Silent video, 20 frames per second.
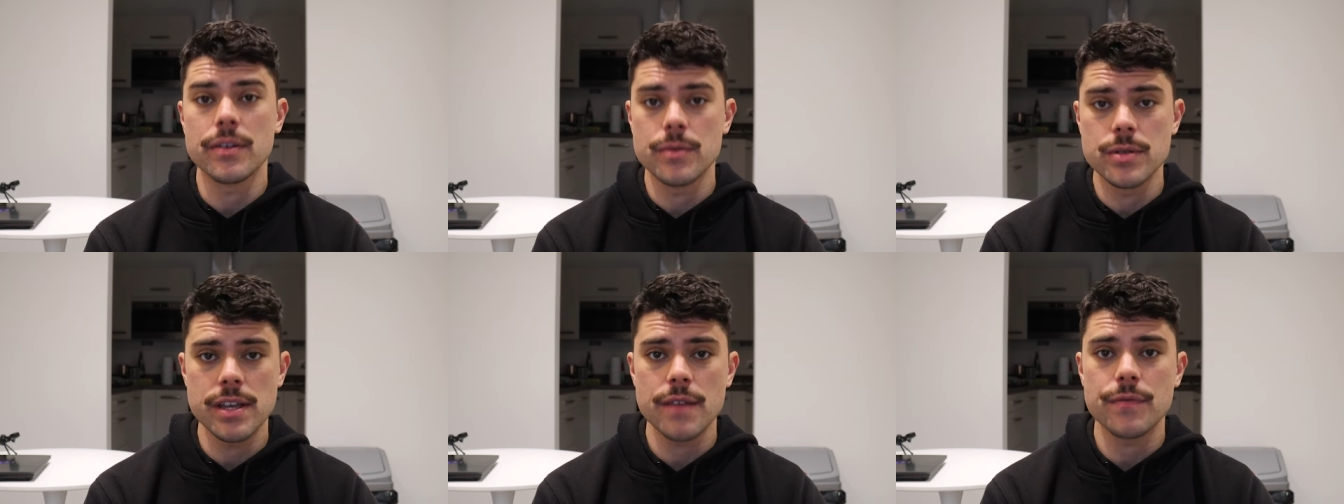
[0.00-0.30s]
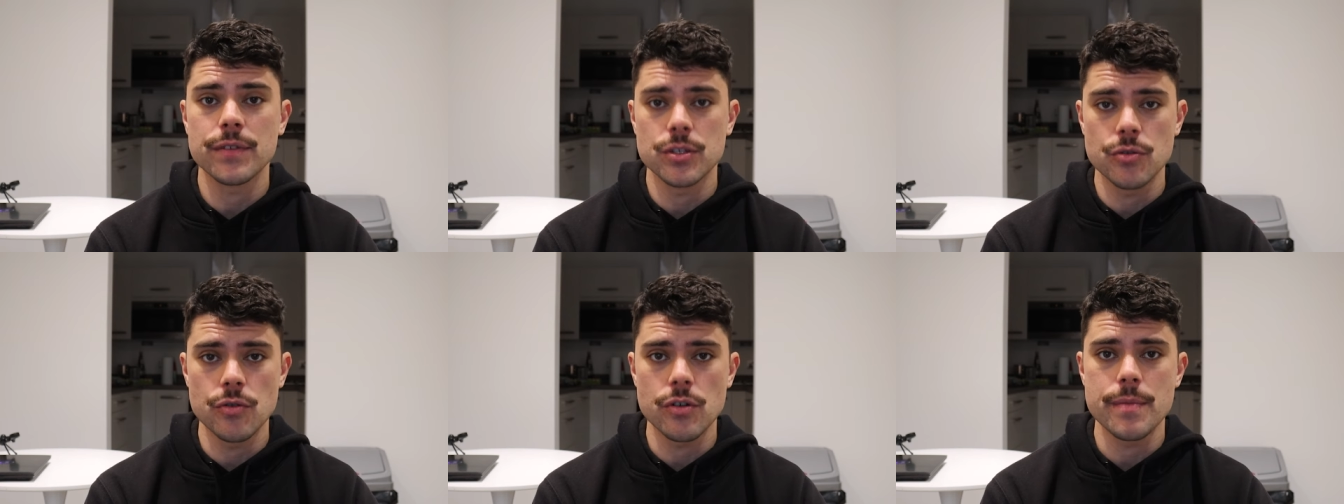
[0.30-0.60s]
They were
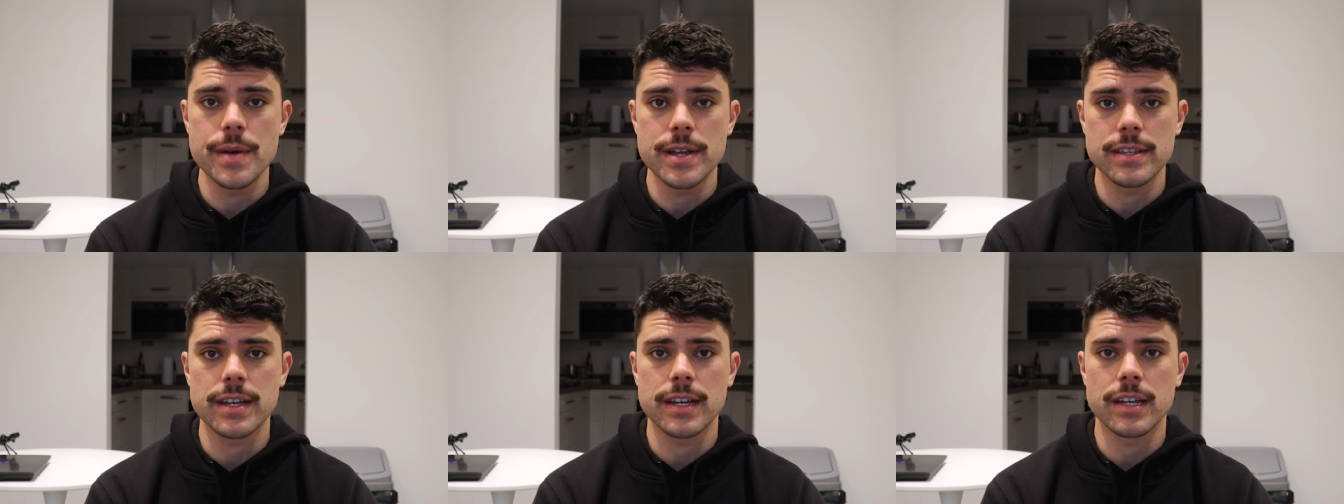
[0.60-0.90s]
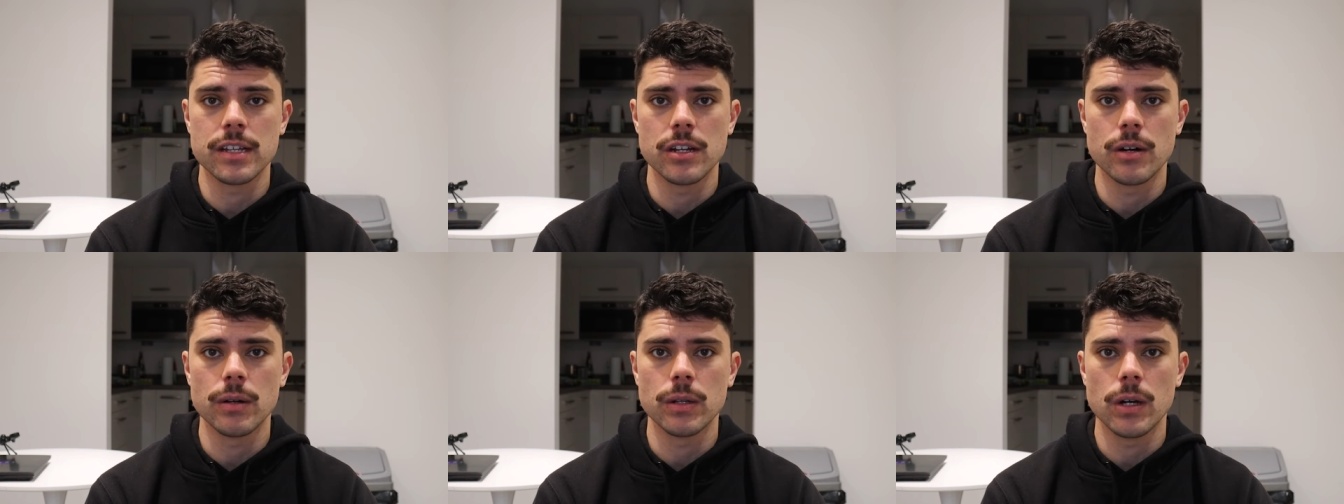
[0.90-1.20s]
definitely talking about
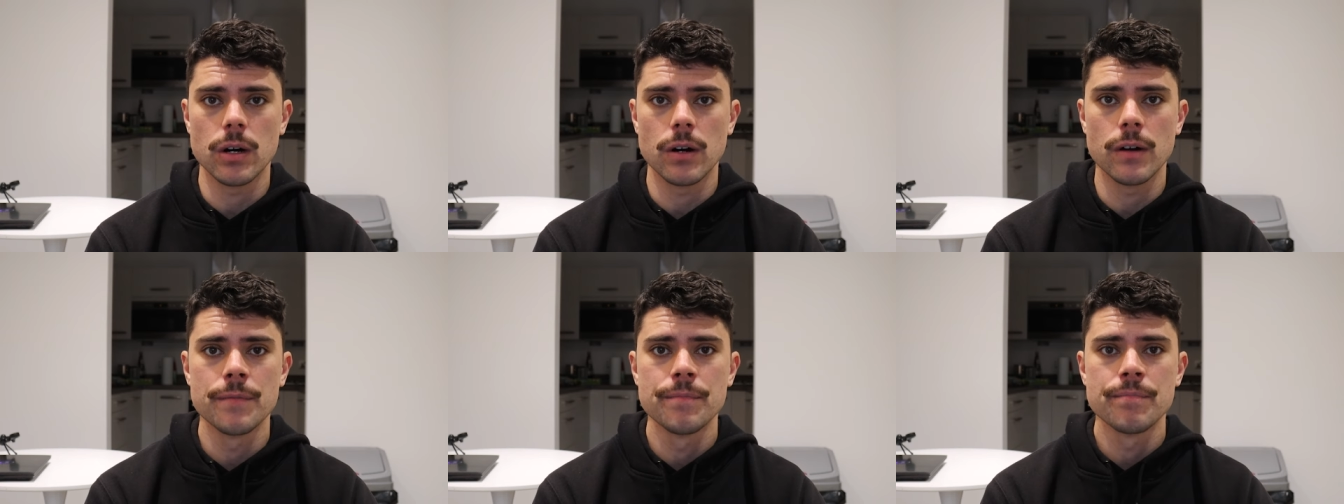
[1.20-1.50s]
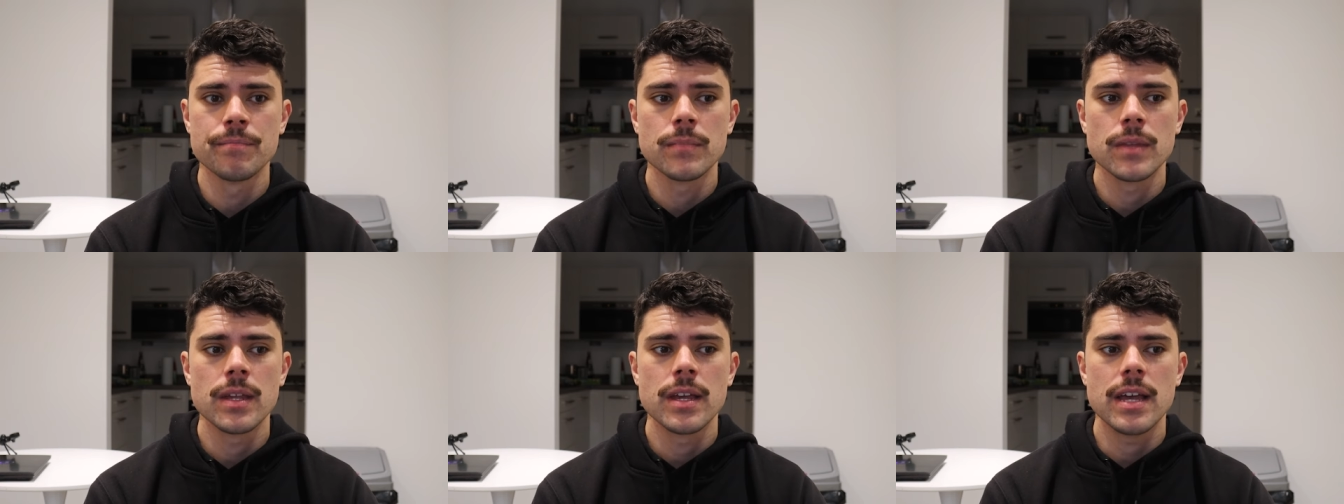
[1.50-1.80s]
taking Noah Long.
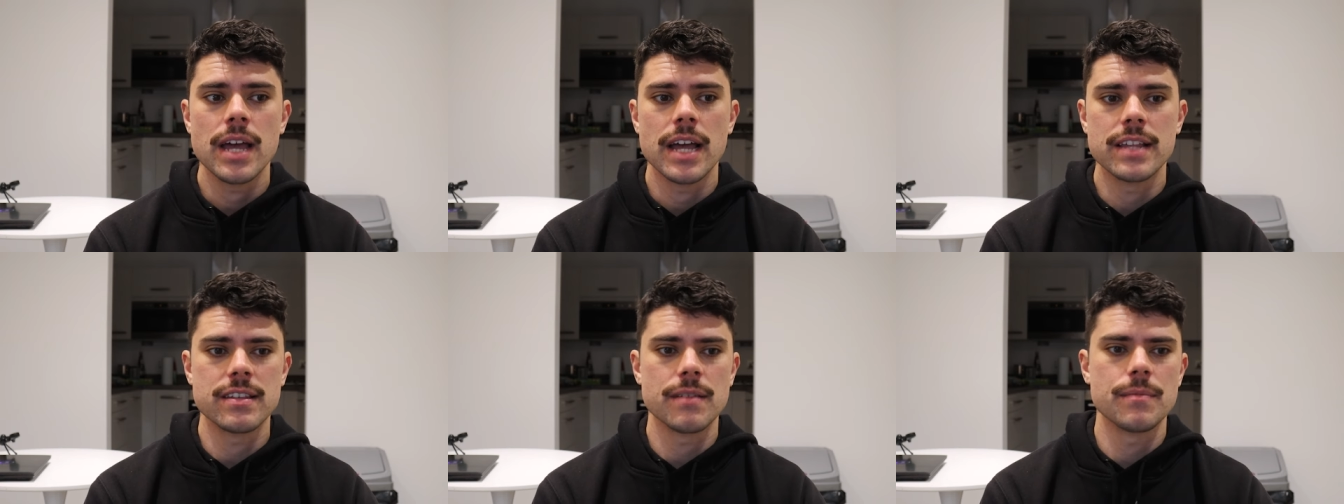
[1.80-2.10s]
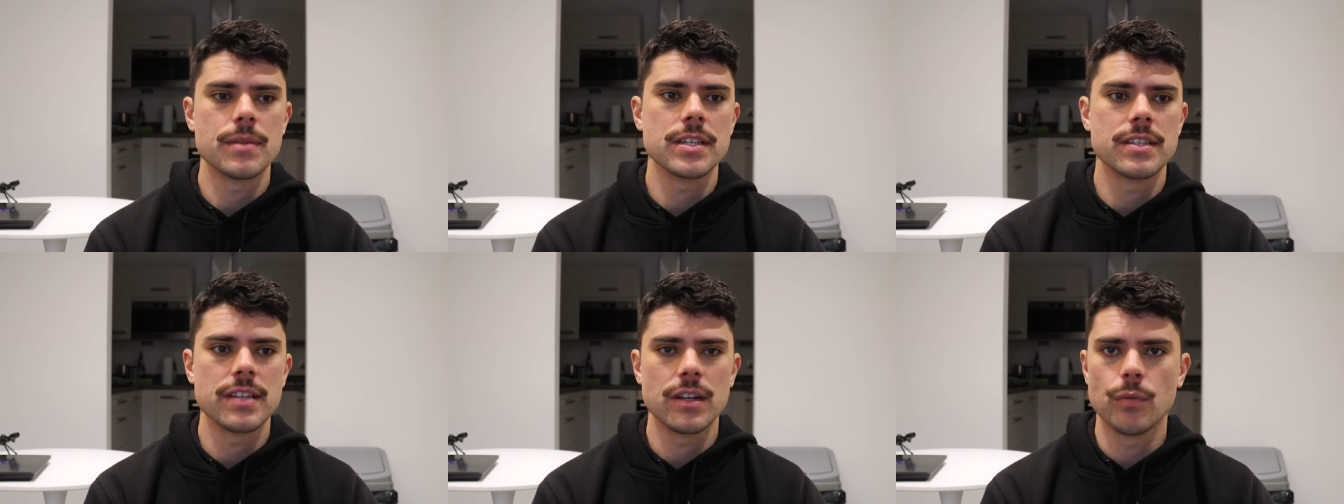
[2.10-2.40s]
And
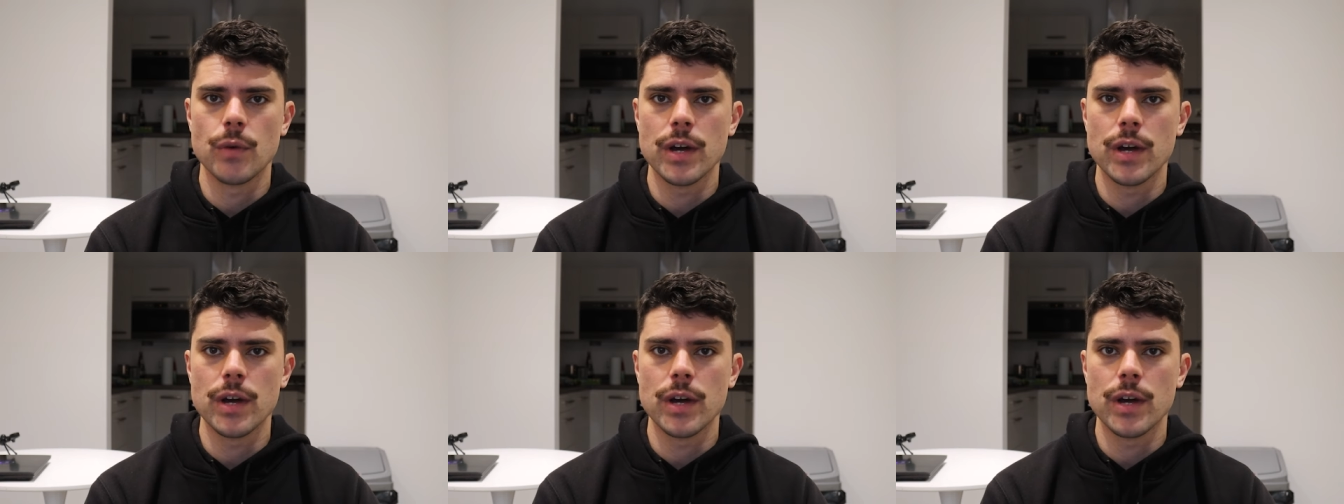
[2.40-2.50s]
somebody said,